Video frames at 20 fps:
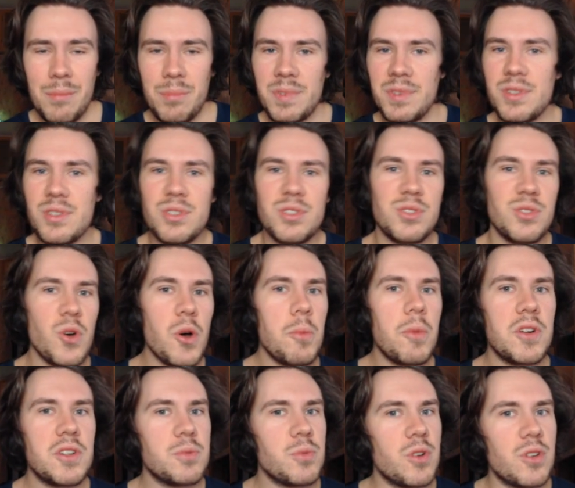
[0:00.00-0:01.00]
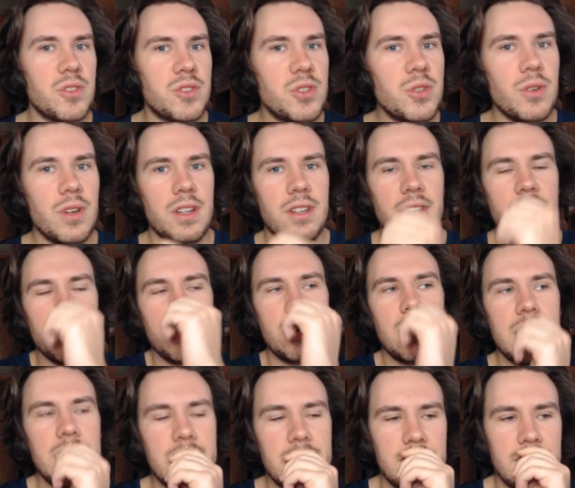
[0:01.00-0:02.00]
But there's so much more to it, you know.
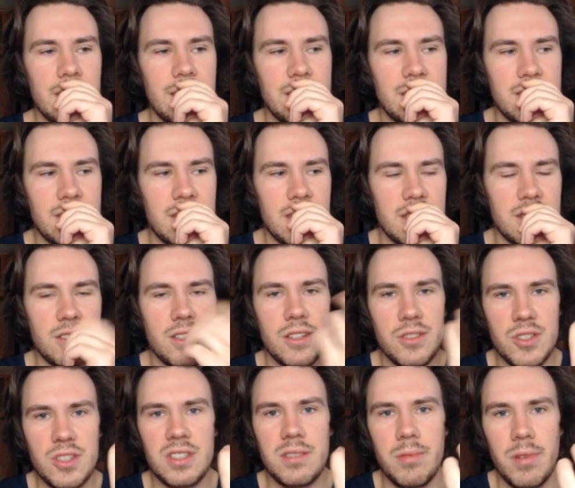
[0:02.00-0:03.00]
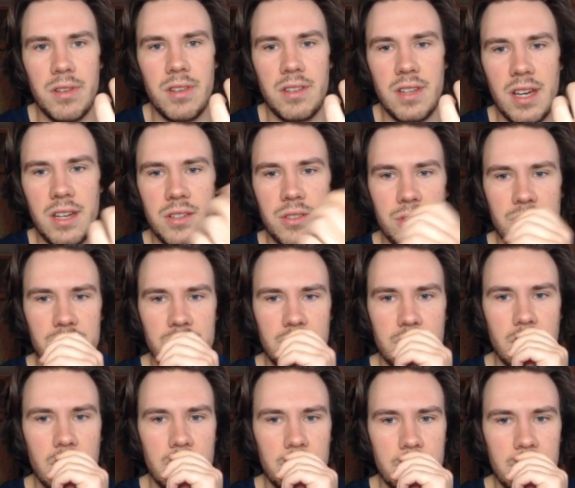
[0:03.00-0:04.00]
It's not just about the dinosaurs. There's
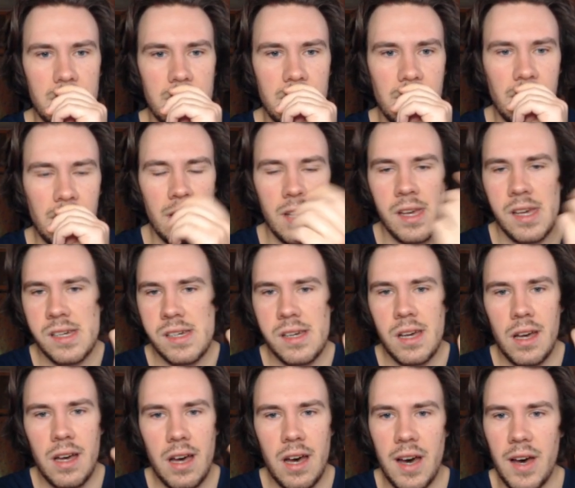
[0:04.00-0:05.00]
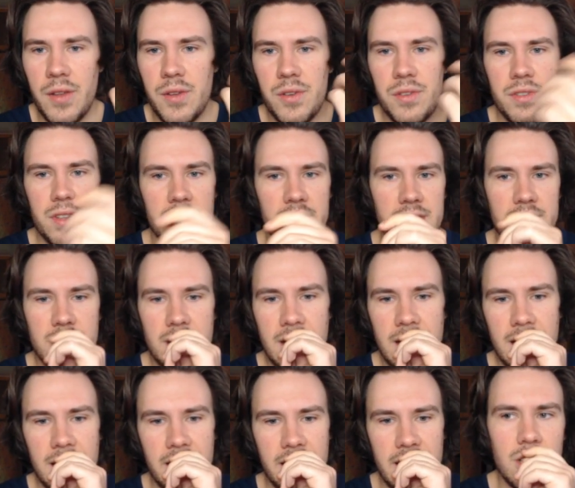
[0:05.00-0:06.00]
got to be other things
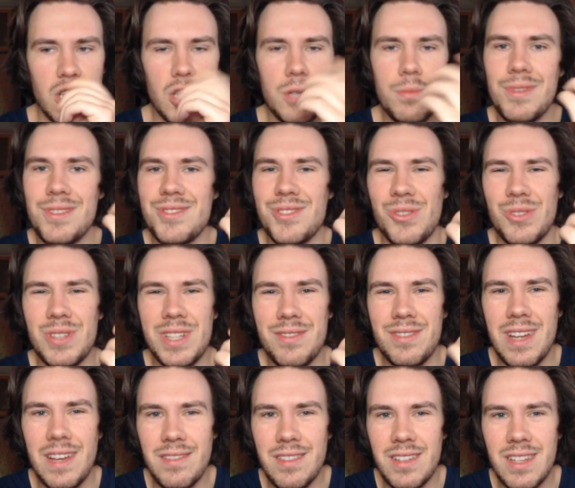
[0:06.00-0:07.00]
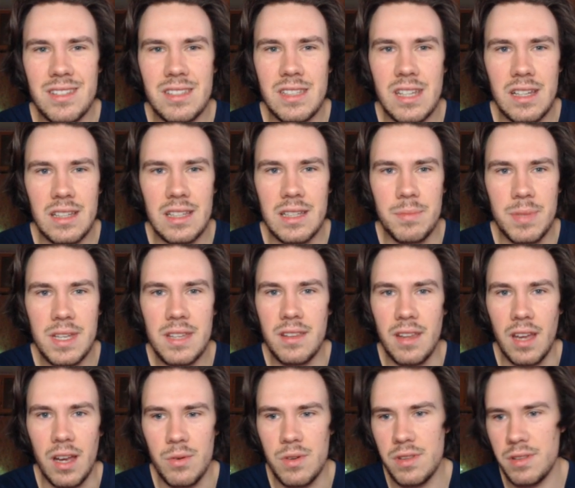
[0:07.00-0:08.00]
there. Humans don't even have to necessarily be
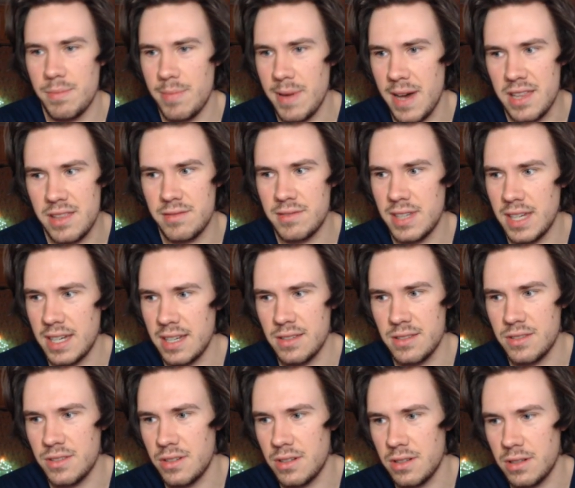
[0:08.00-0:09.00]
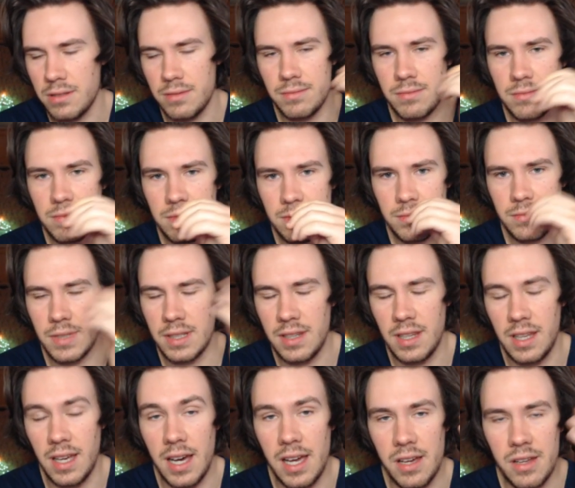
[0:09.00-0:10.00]
there with Path of Titans or
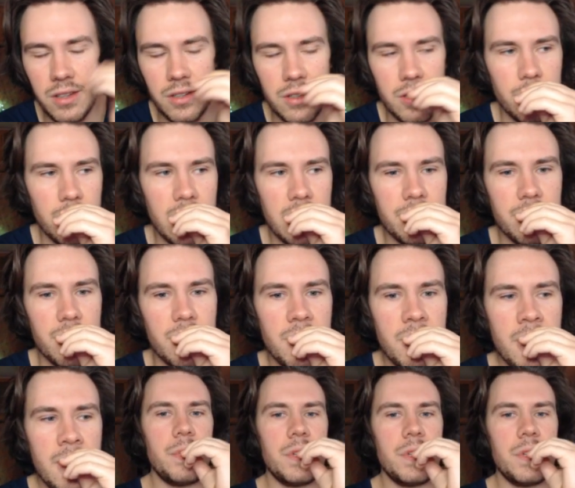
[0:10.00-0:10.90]
the Isle or whatever.